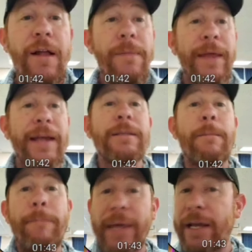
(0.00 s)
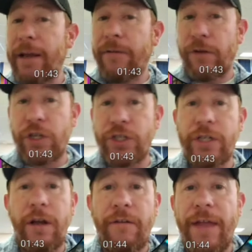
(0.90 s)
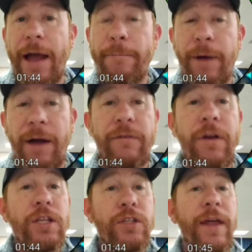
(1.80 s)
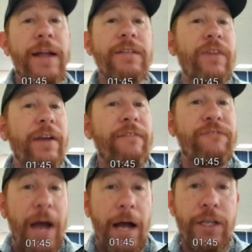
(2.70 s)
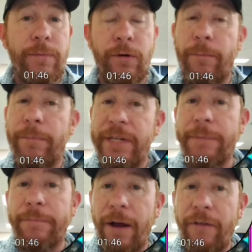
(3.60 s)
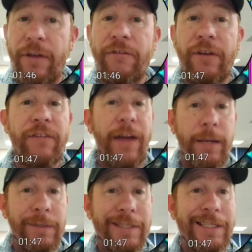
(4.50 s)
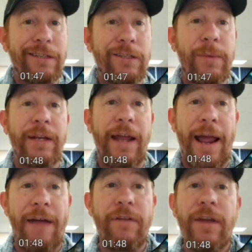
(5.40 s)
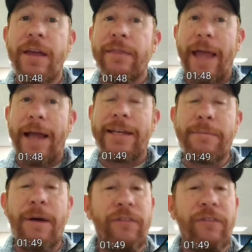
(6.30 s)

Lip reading: That is a big version of that buff. So that is a very valuable debuff and very valuable skill to be able to have. That debuff